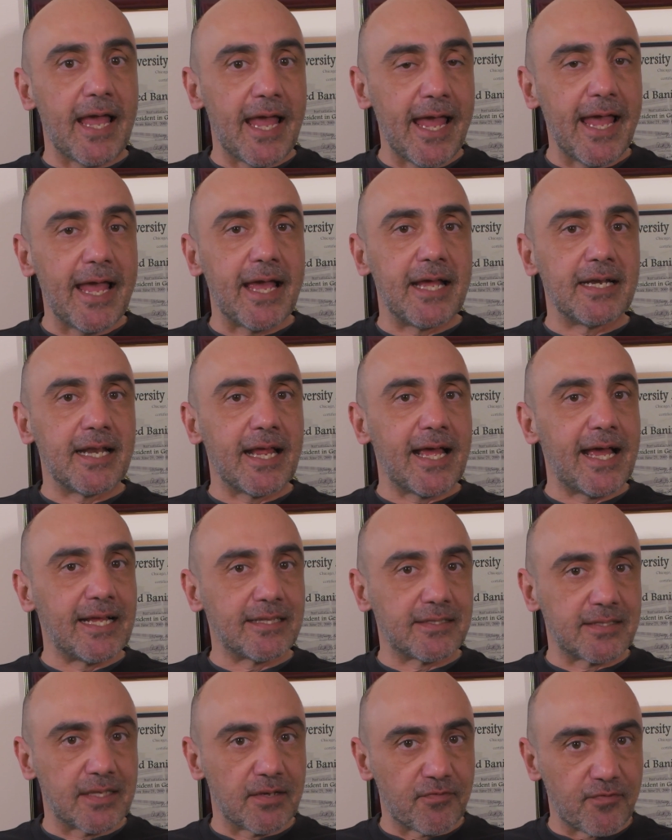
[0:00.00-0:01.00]
and
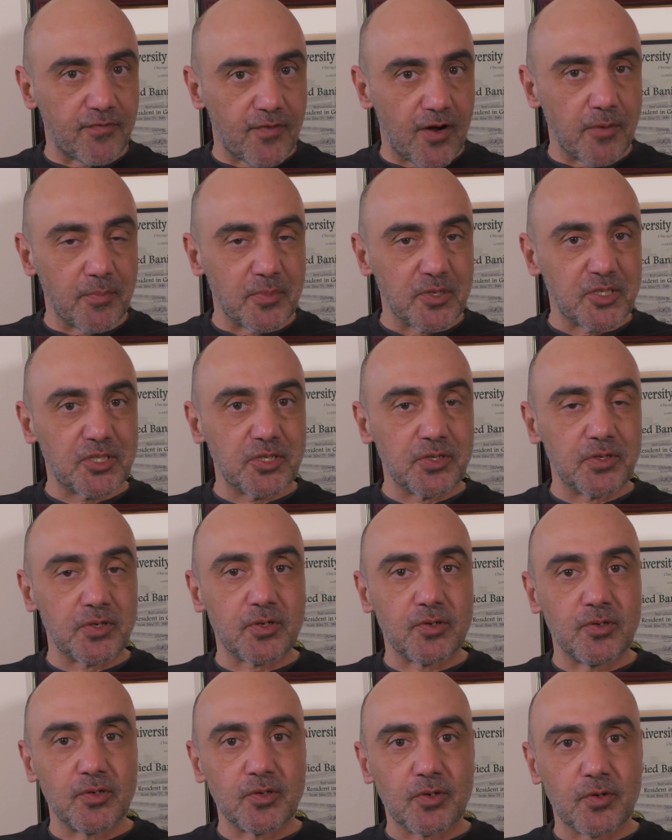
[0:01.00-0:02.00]
at the
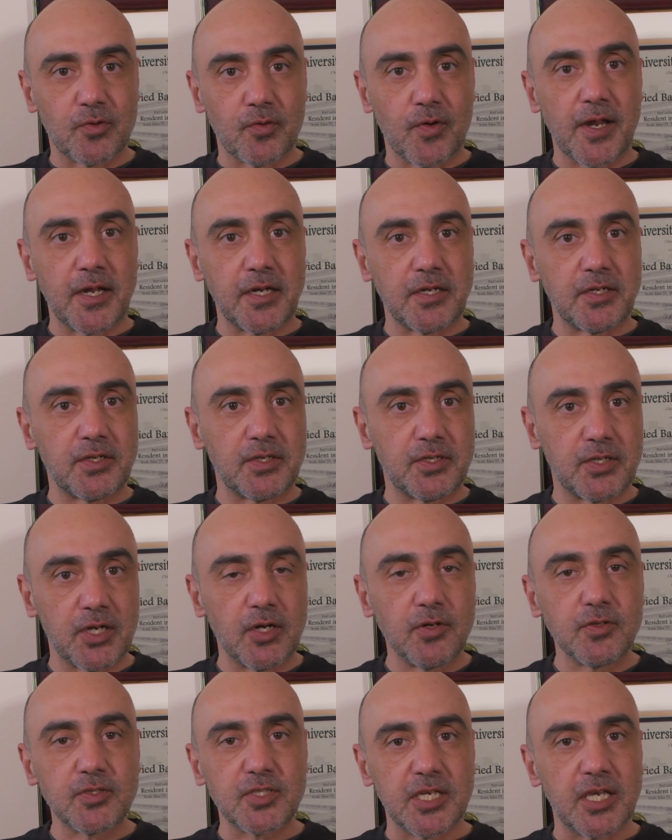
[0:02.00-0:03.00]
pharmaceutical grade
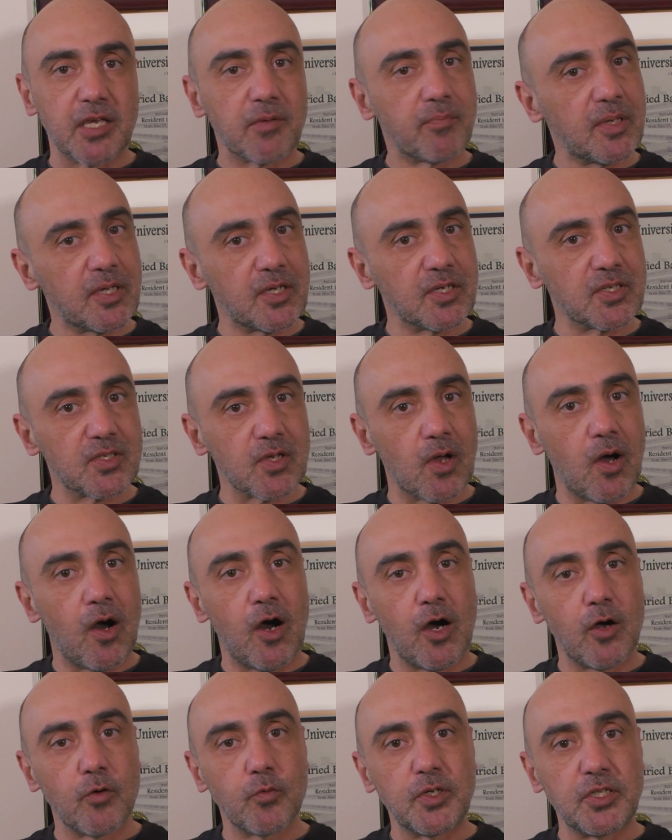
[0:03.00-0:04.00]
dosing because
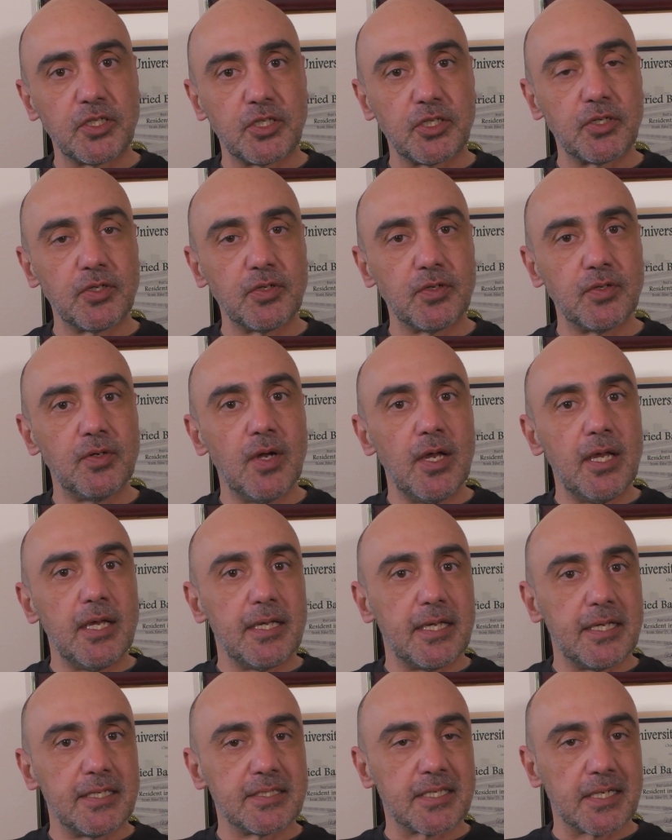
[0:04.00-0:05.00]
all we do
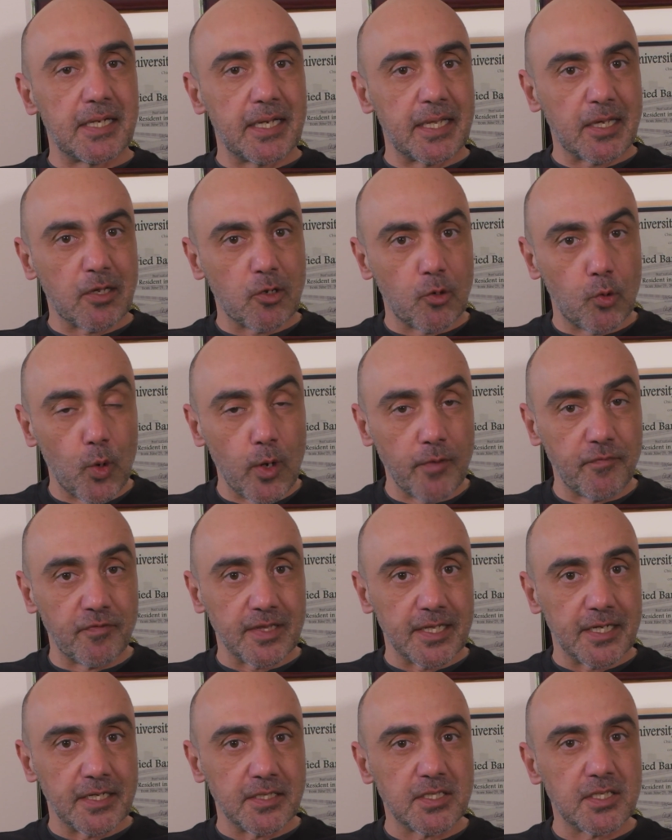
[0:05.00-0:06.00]
is an
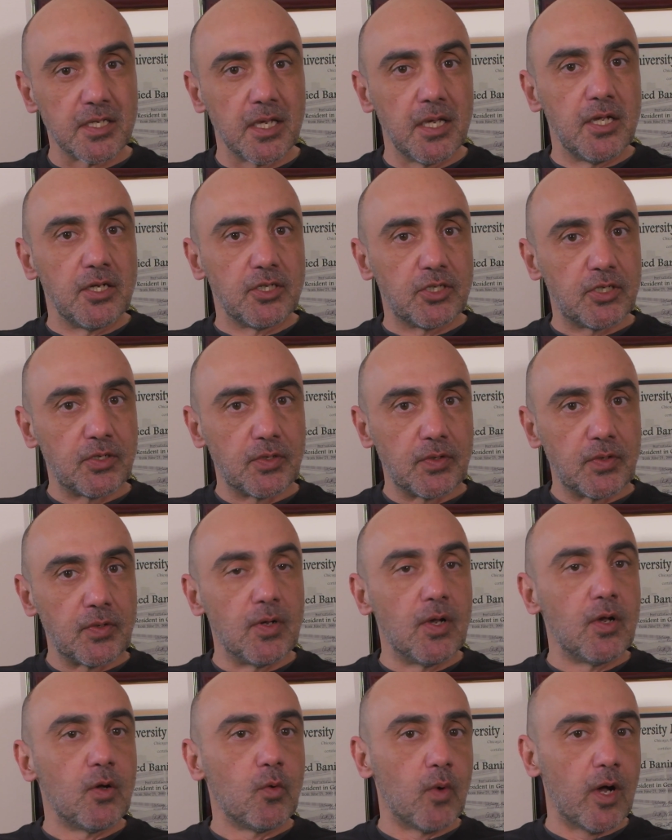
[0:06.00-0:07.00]
equivalence
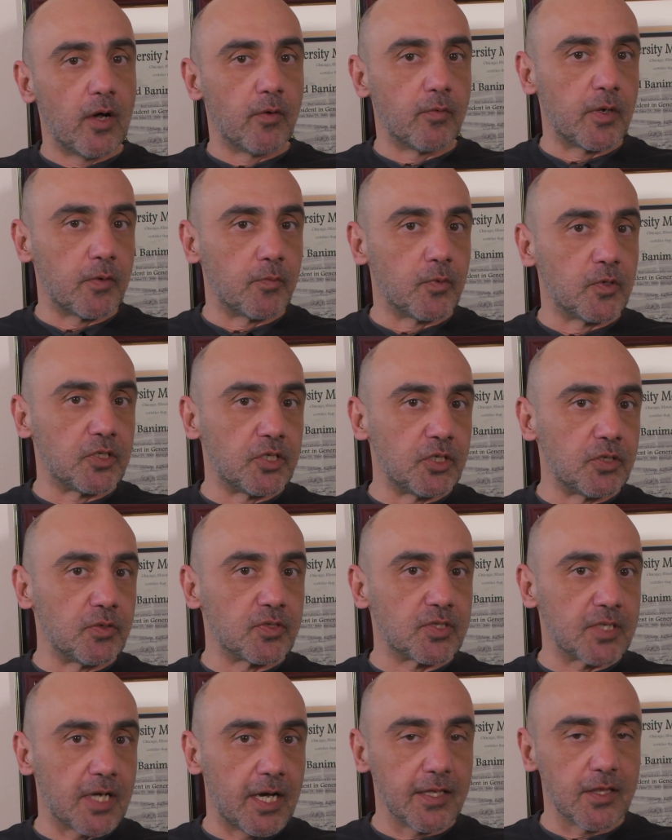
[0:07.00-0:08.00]
to what we would
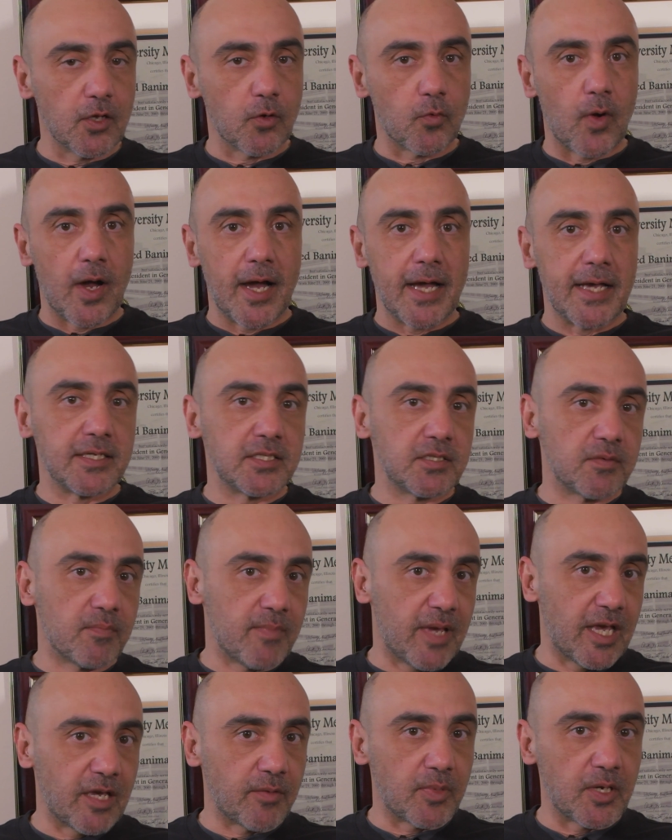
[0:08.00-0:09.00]
use otherwise,
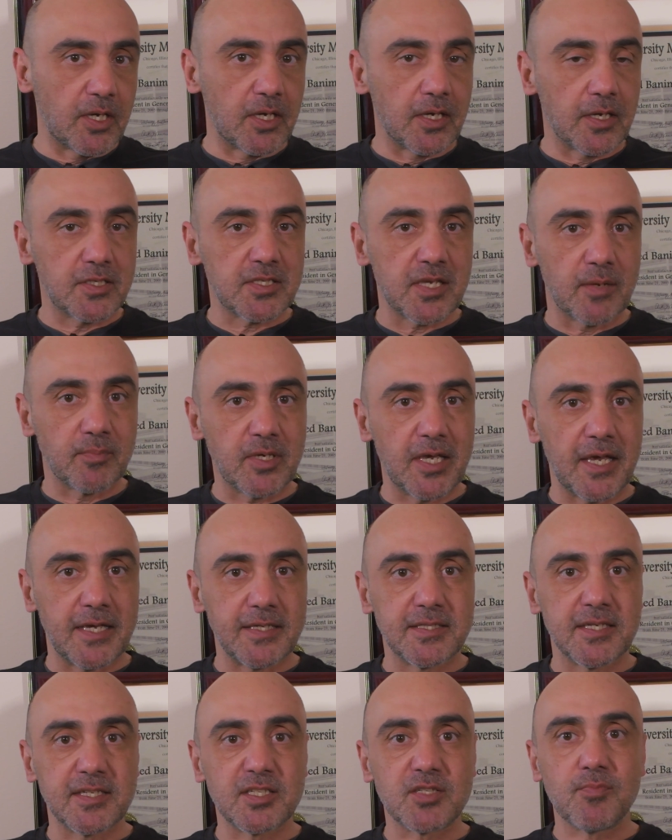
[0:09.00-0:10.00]
maybe in some
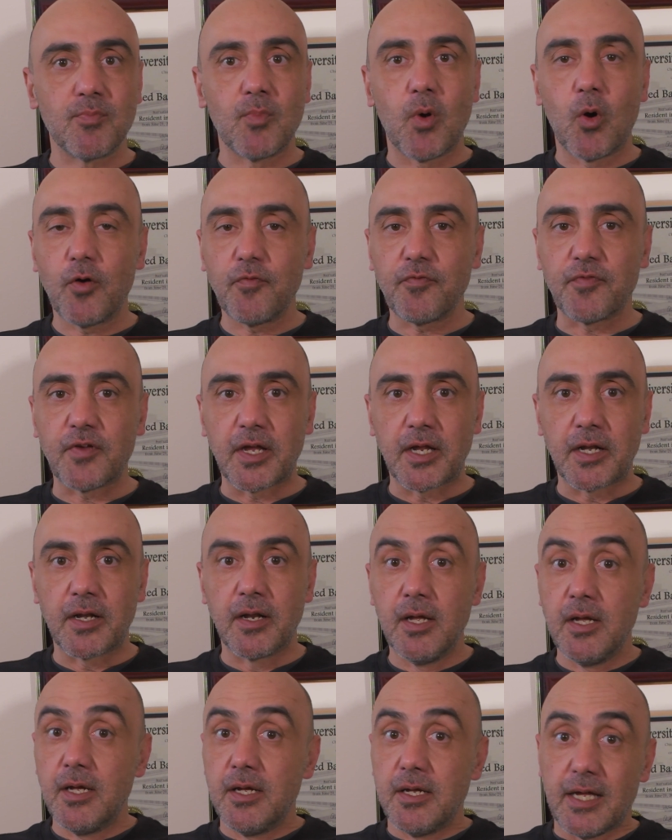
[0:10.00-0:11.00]
cases morphine.